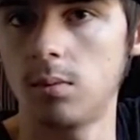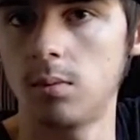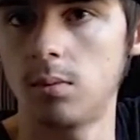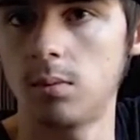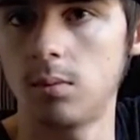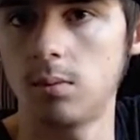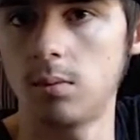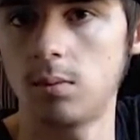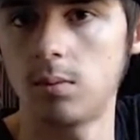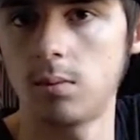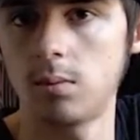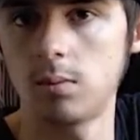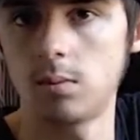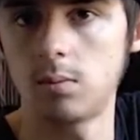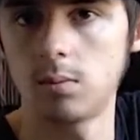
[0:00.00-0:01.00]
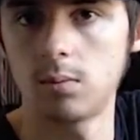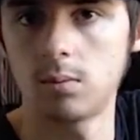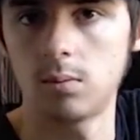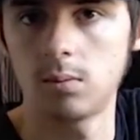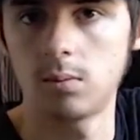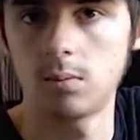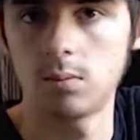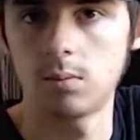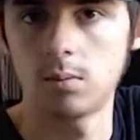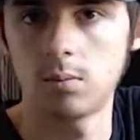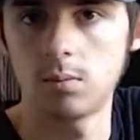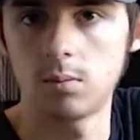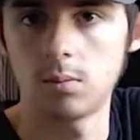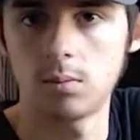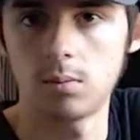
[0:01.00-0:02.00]

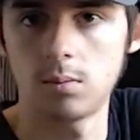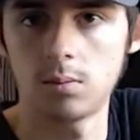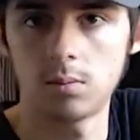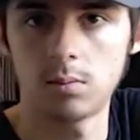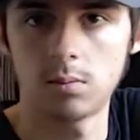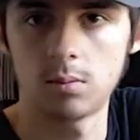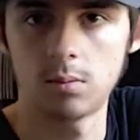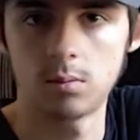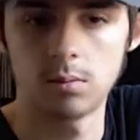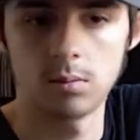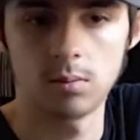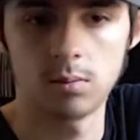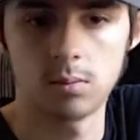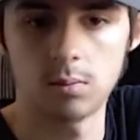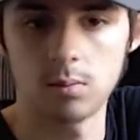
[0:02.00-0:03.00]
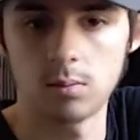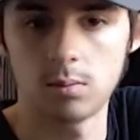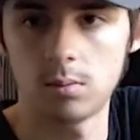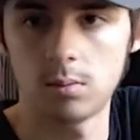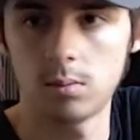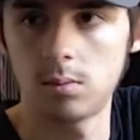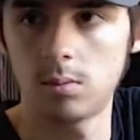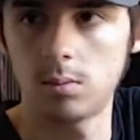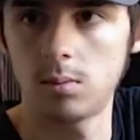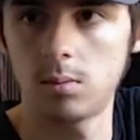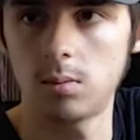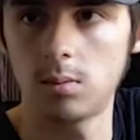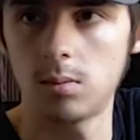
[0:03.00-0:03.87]
This person isn't speaking.